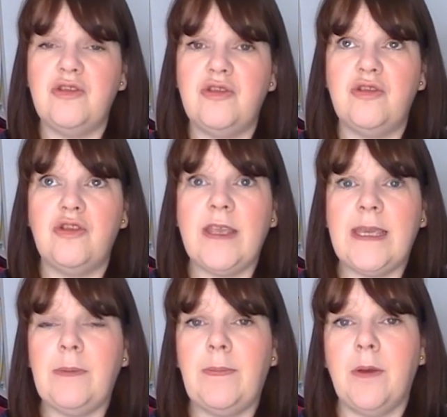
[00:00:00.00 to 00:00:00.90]
try and
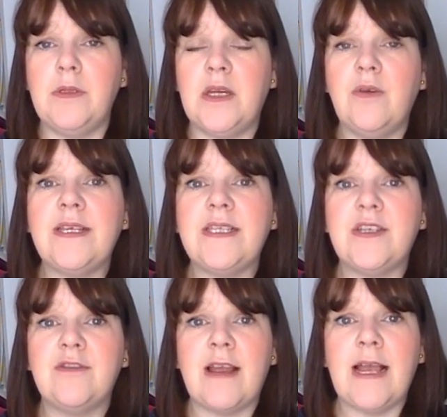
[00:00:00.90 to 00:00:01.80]
keep you posted on
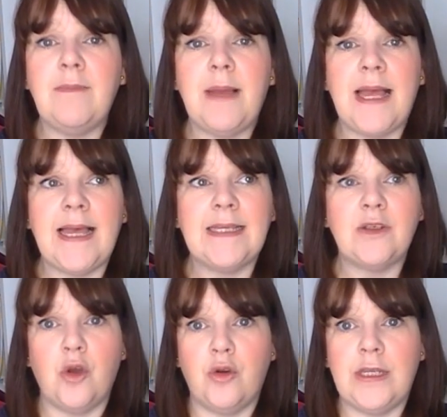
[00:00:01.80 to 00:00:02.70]
Instagram and
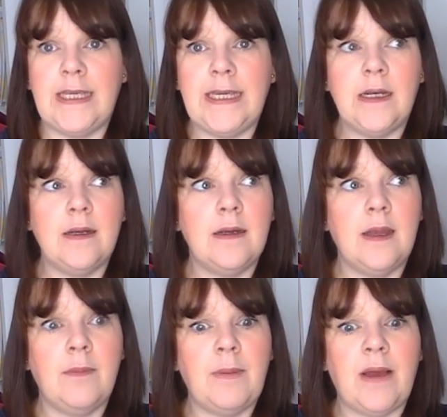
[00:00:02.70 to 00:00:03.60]
on here
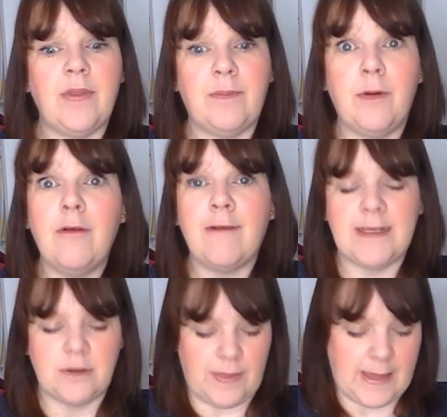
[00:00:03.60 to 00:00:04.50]
about the
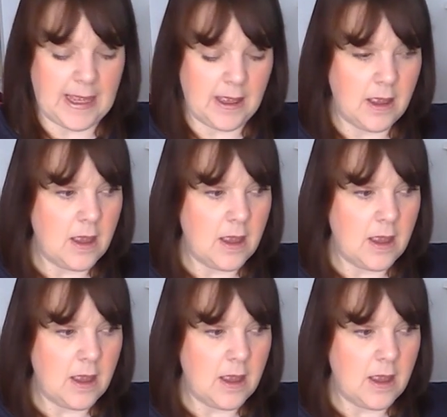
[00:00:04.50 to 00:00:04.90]
progress on that.